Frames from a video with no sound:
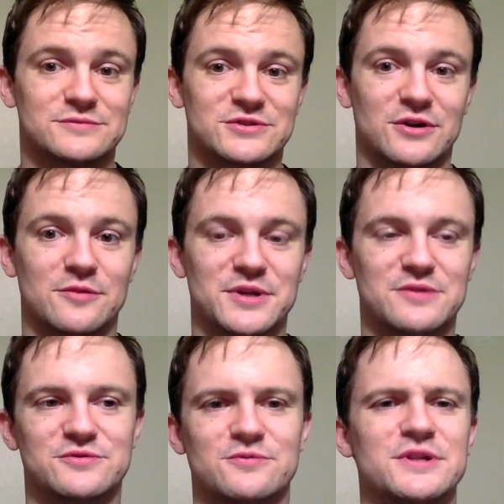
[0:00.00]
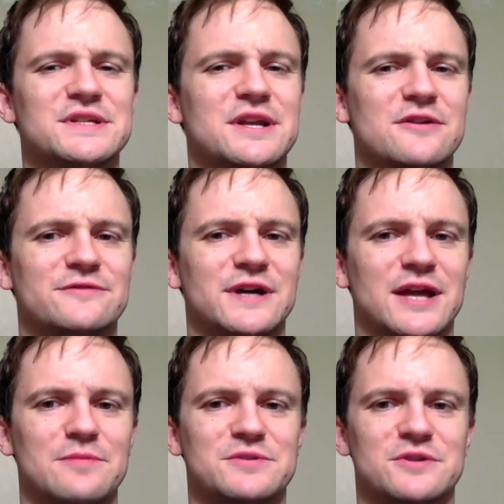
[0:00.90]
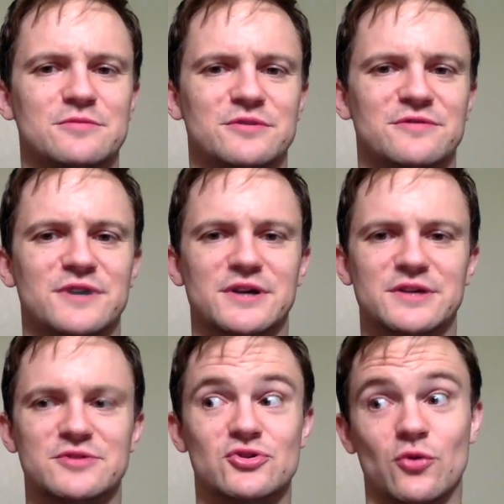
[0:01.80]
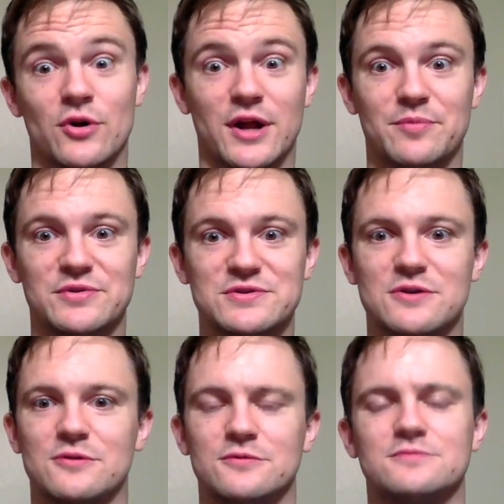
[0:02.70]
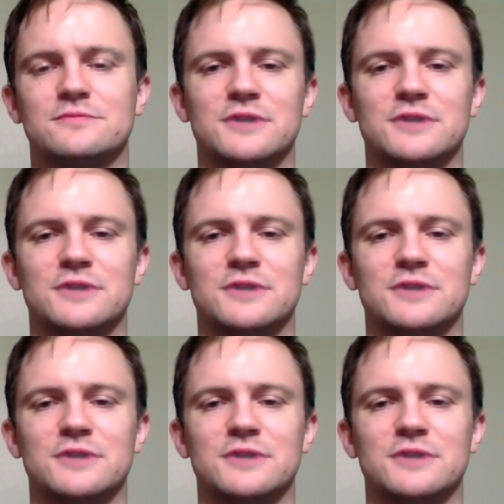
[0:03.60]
So, I mean, it was a really terrifying episode, but a very short episode,